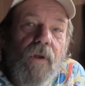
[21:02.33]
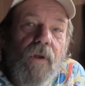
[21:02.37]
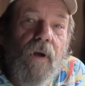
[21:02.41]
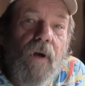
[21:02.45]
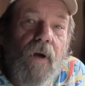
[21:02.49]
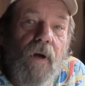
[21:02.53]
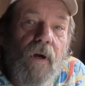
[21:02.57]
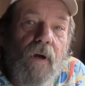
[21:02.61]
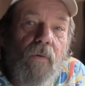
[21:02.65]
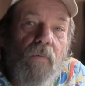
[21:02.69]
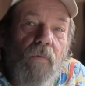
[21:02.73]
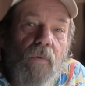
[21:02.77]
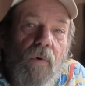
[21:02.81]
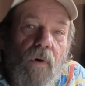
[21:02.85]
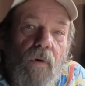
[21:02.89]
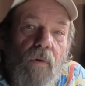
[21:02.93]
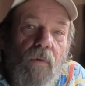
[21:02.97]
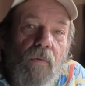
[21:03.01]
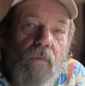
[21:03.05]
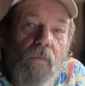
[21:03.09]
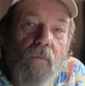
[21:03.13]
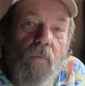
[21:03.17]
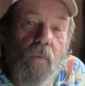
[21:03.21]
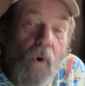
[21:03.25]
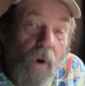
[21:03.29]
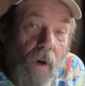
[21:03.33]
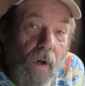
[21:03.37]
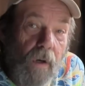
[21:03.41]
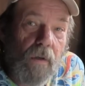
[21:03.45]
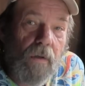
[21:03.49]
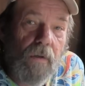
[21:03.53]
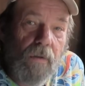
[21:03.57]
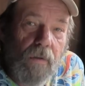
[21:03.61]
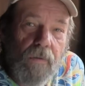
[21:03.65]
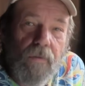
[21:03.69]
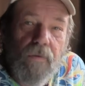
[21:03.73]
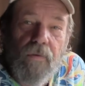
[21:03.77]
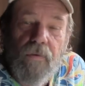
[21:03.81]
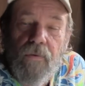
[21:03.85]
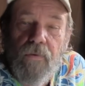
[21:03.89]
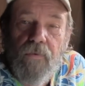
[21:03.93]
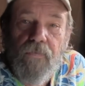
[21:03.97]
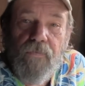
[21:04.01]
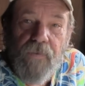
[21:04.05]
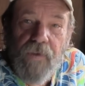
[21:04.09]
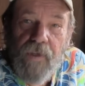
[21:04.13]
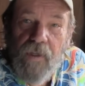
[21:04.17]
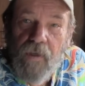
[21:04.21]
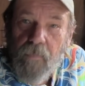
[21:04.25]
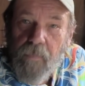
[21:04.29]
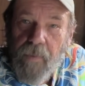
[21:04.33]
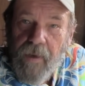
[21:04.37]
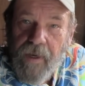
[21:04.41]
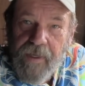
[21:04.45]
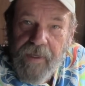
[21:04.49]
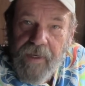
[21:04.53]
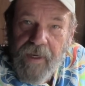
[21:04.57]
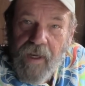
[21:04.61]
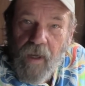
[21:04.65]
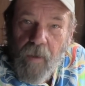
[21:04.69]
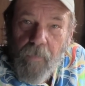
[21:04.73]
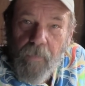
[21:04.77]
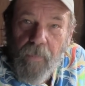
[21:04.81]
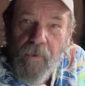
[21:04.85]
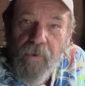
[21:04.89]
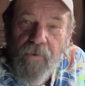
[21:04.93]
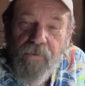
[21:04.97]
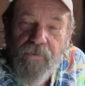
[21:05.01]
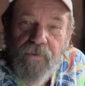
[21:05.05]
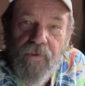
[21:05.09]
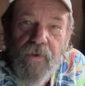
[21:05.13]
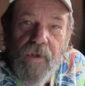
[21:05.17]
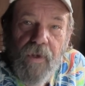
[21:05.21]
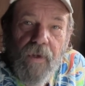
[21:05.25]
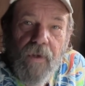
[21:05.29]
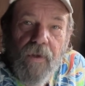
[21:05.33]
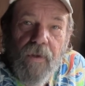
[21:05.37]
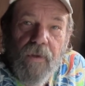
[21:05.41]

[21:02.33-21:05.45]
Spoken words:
will work to feed pineapples.